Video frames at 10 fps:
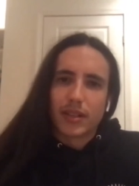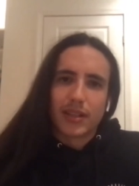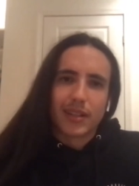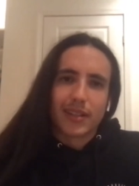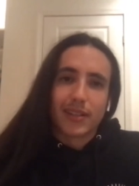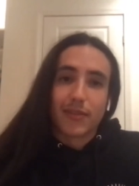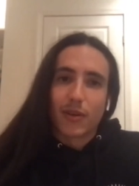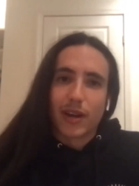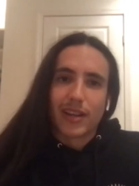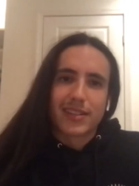in the
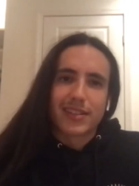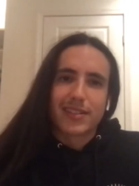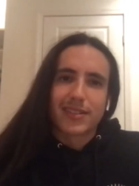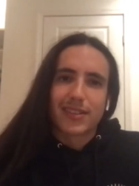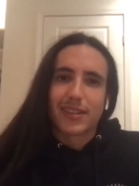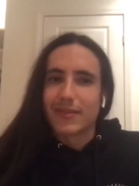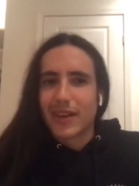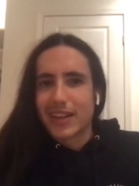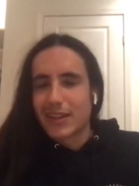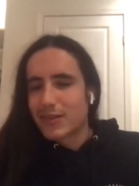forest or
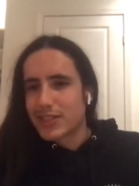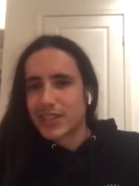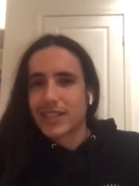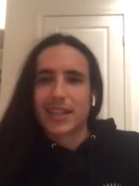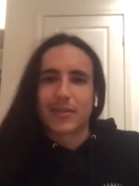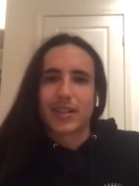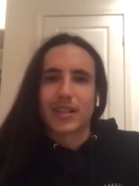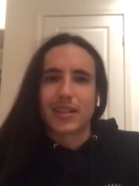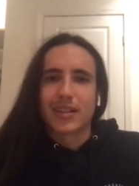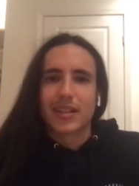by the ocean like
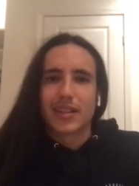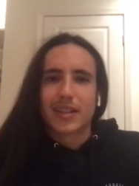we are